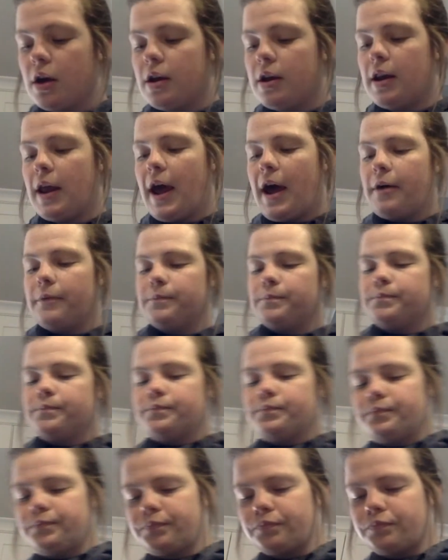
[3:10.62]
Now,
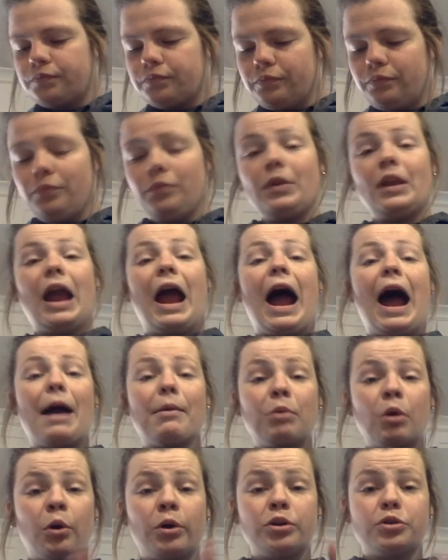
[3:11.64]
I'm
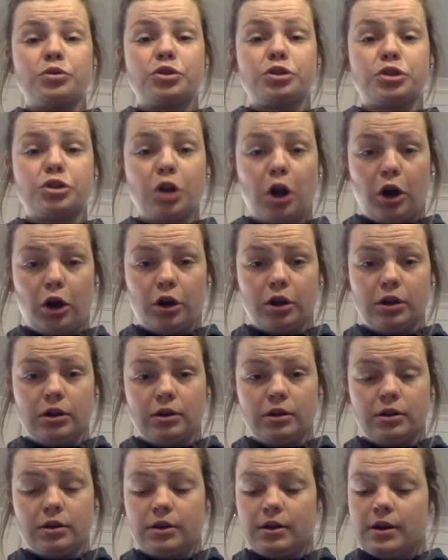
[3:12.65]
going to start
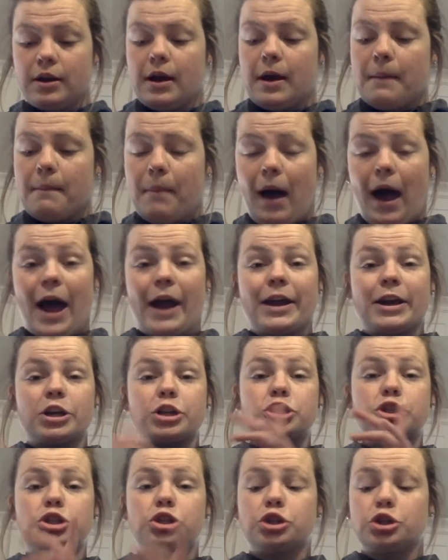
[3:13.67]
by
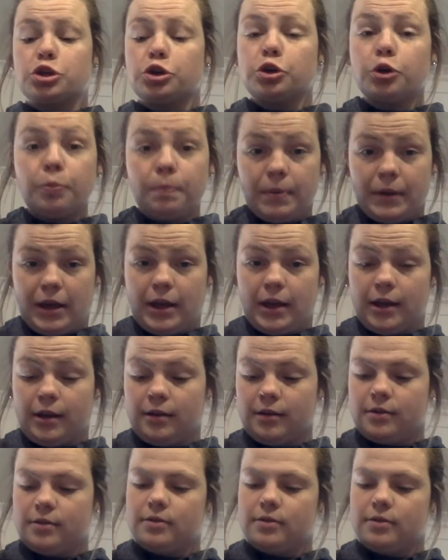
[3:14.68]
scooping